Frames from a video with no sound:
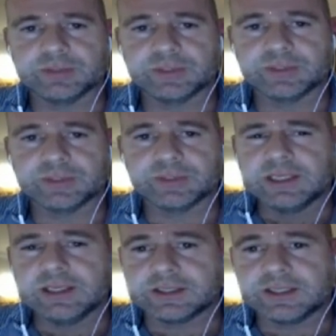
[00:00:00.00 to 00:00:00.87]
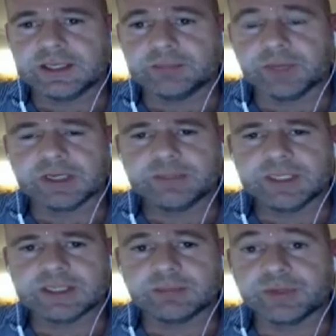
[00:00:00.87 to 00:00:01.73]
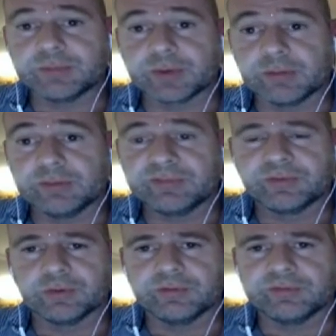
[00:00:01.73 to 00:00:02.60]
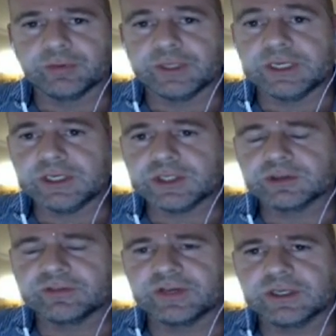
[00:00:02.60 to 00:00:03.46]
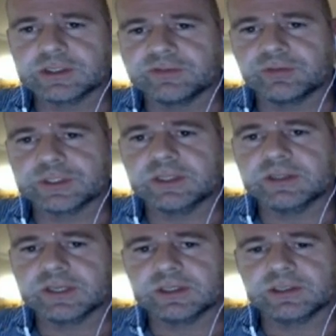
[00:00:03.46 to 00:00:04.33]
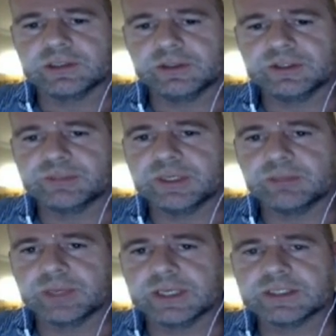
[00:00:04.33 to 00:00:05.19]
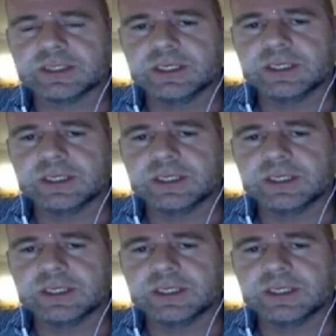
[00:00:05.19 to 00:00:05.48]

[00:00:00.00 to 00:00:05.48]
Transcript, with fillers: So it, it might be a temporary problem for, for the initial phase of 14,000 learners being placed.